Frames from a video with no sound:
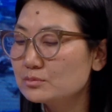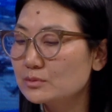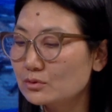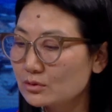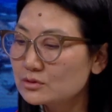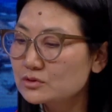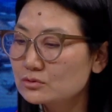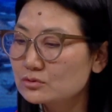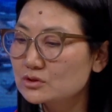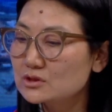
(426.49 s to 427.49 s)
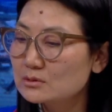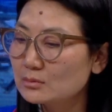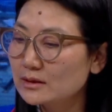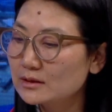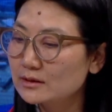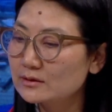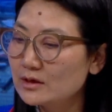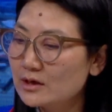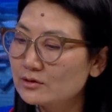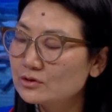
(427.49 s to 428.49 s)
but also to streamline and
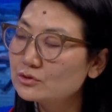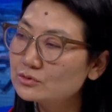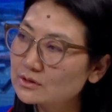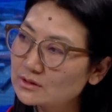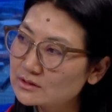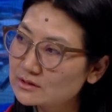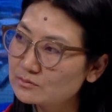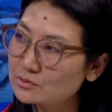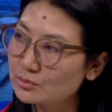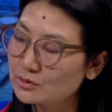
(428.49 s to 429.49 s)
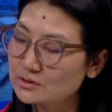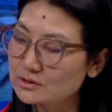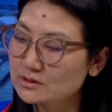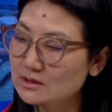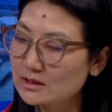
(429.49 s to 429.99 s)
reduce the customs process